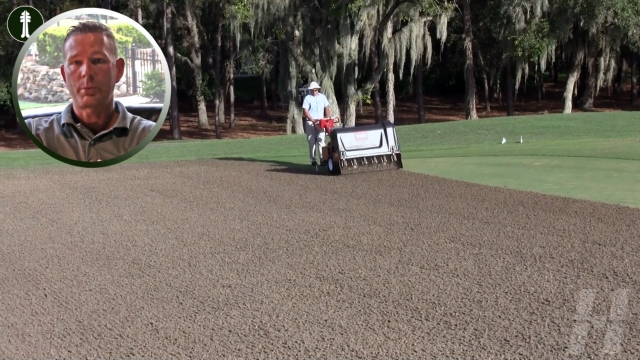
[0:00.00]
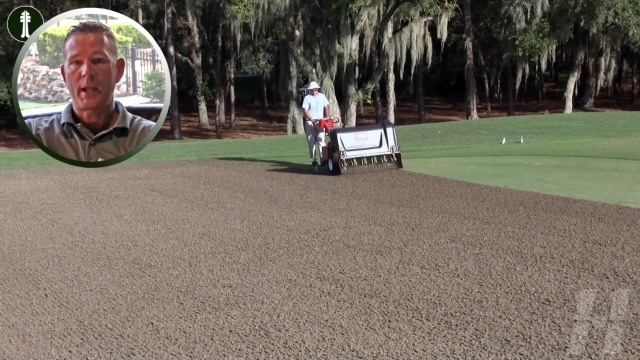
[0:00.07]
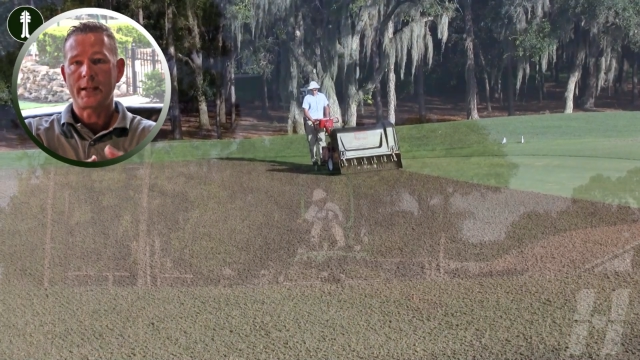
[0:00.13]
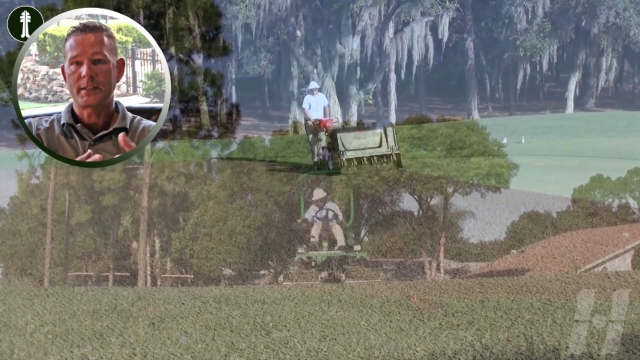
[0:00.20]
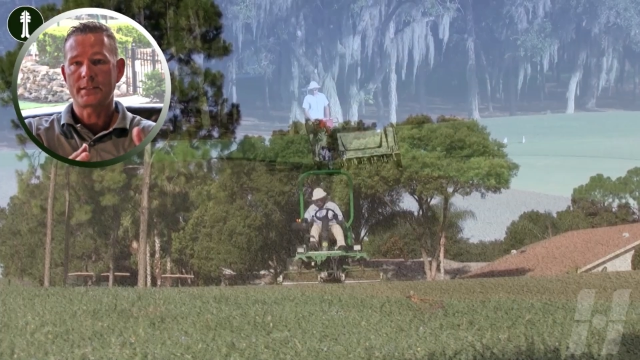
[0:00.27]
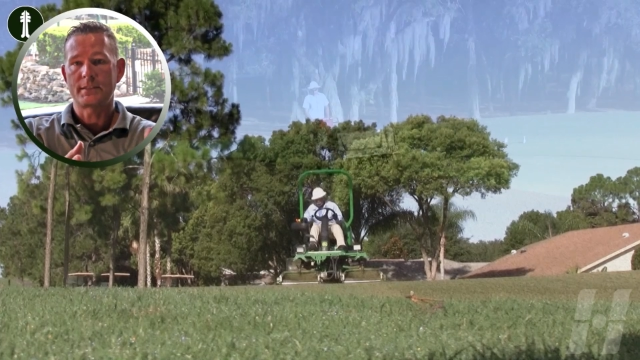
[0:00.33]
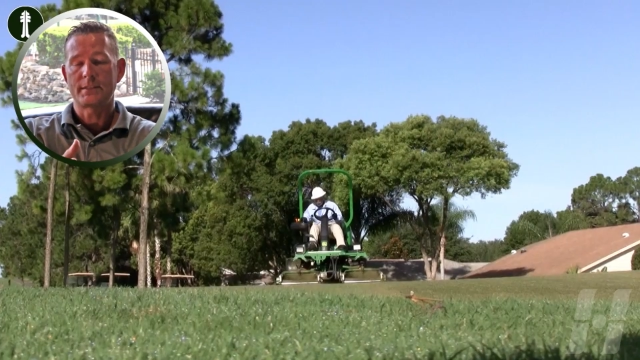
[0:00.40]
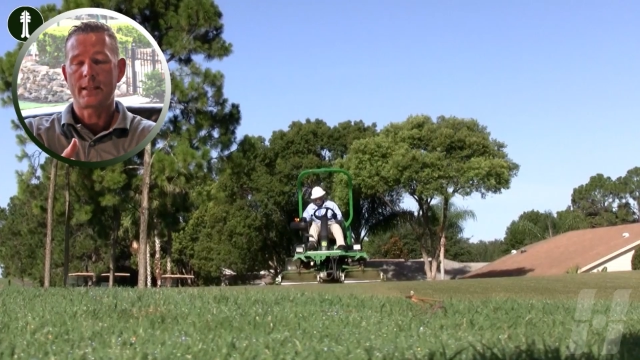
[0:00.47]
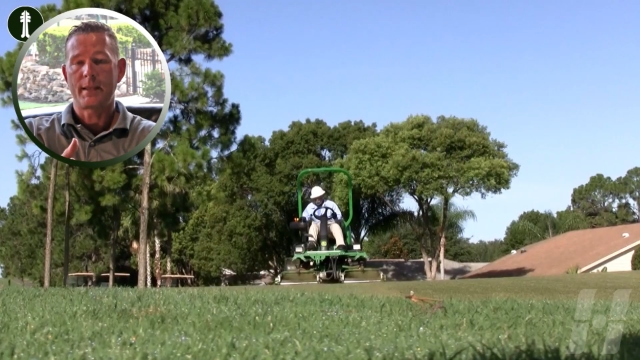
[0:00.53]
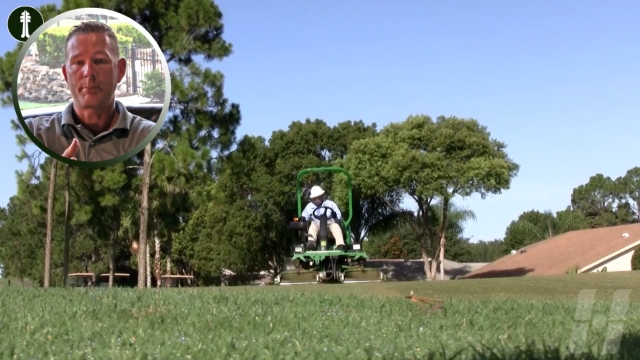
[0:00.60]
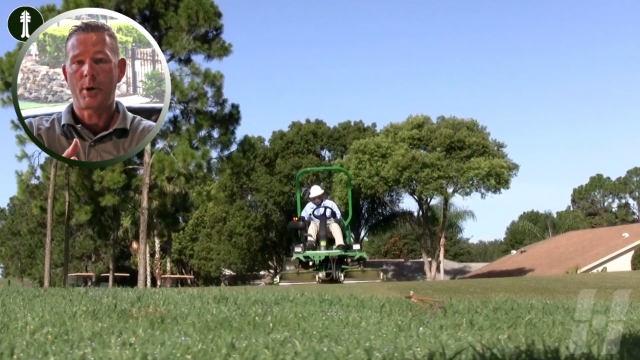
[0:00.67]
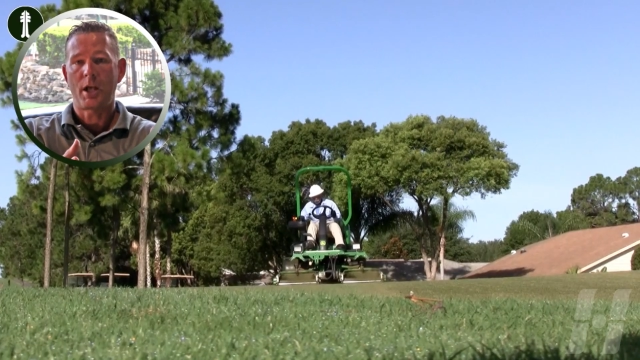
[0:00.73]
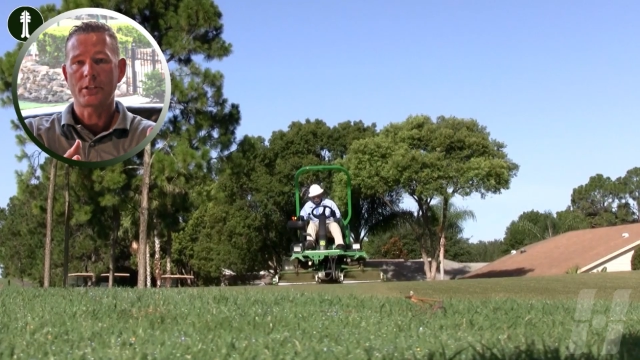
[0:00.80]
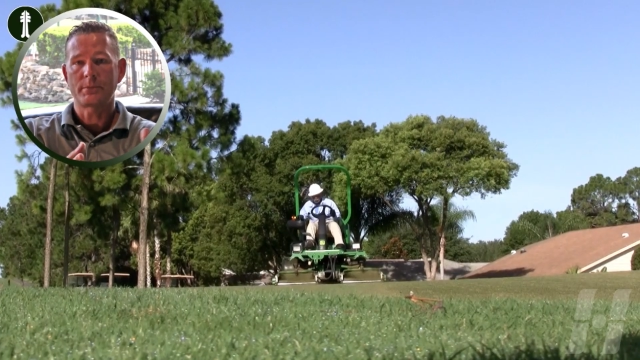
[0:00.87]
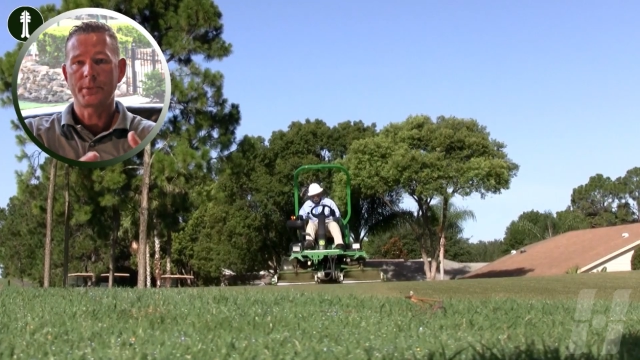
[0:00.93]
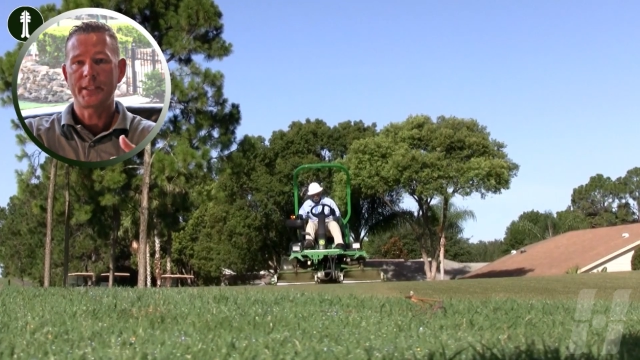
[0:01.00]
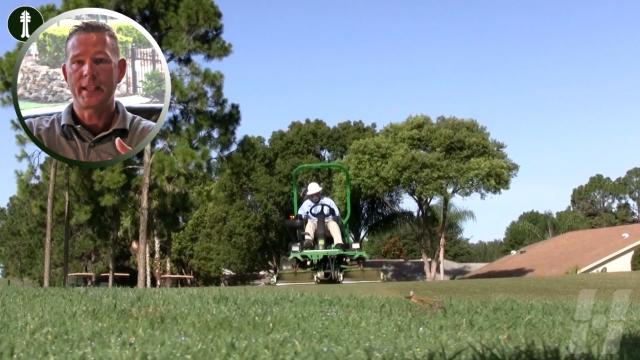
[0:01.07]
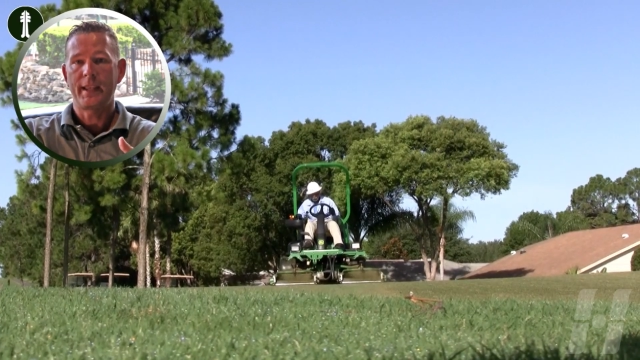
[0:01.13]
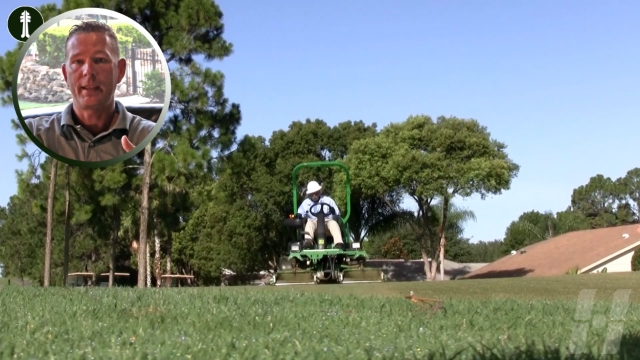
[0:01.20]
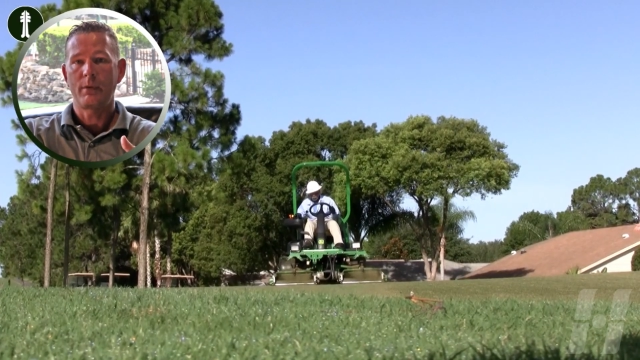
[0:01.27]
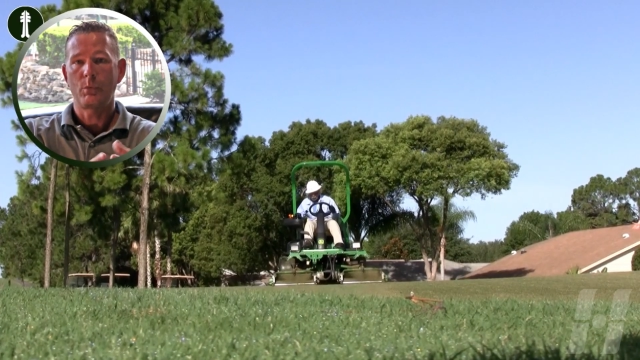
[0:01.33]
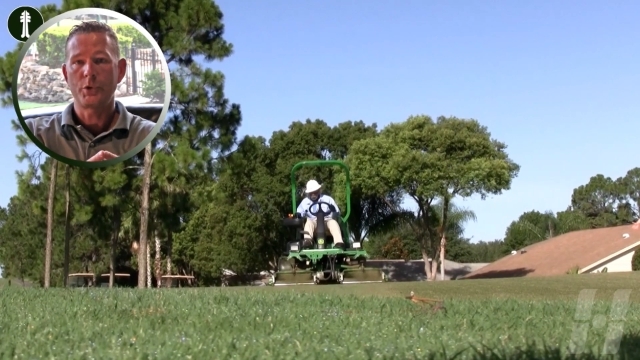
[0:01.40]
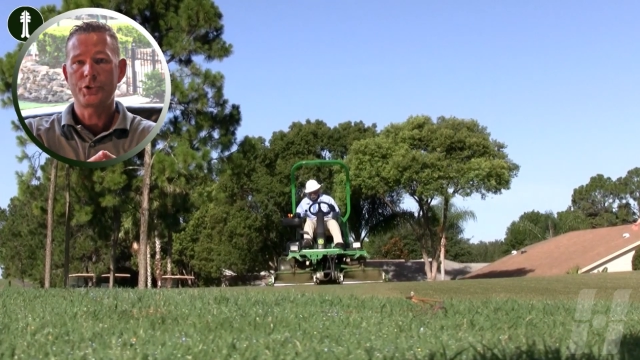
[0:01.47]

practices as I possibly can,